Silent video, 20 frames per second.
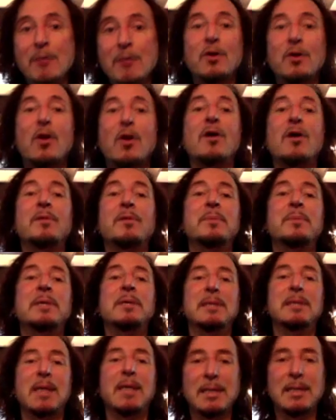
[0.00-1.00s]

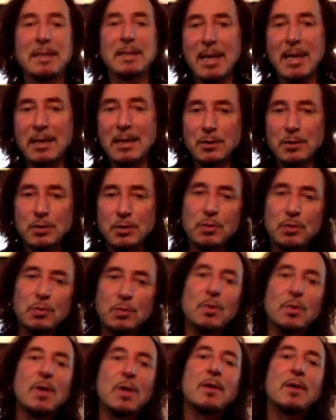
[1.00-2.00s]
heartbeat and get
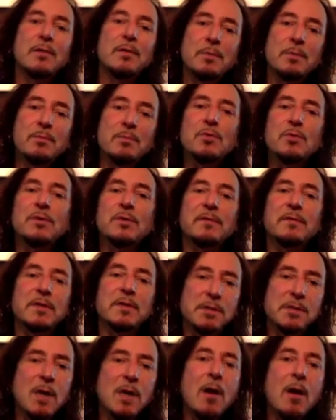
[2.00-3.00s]
into the mood of the
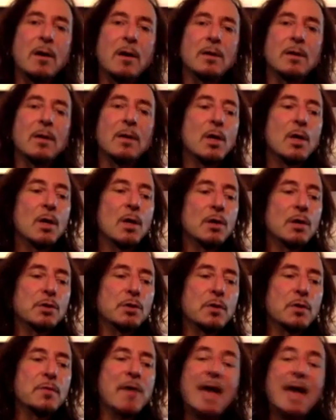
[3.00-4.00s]
song.
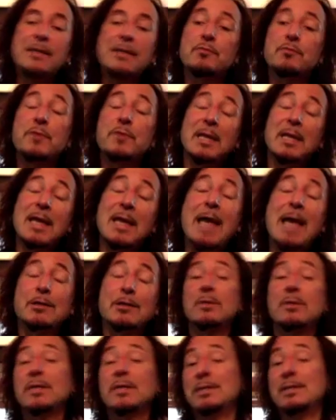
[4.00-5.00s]
So that's really
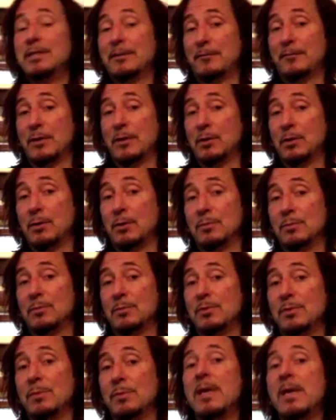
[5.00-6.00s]
actually difficult
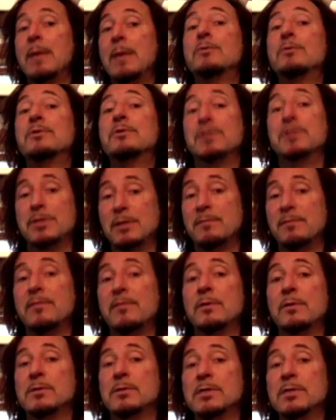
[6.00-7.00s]
to be able to shift
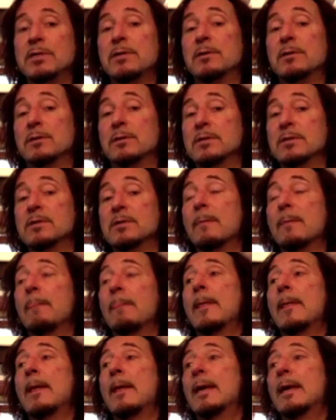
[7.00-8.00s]
those gears.
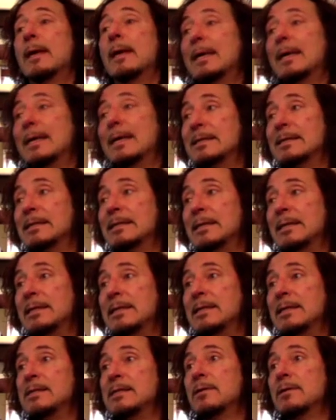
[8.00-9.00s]
Is it
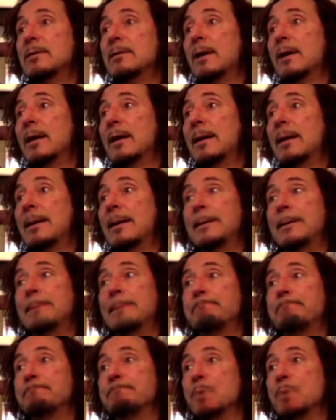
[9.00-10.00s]
easier?
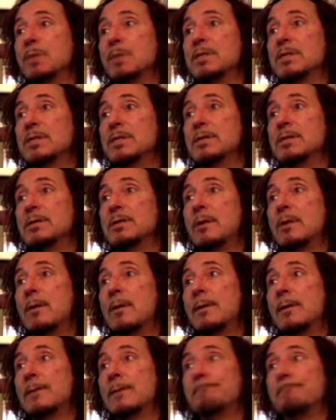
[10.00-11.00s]
What's easier,
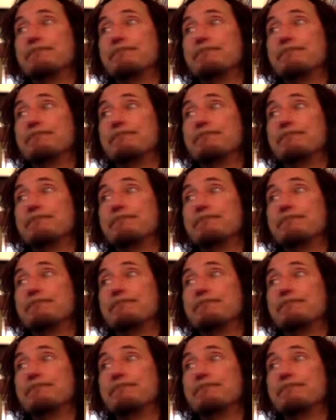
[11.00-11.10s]
harder?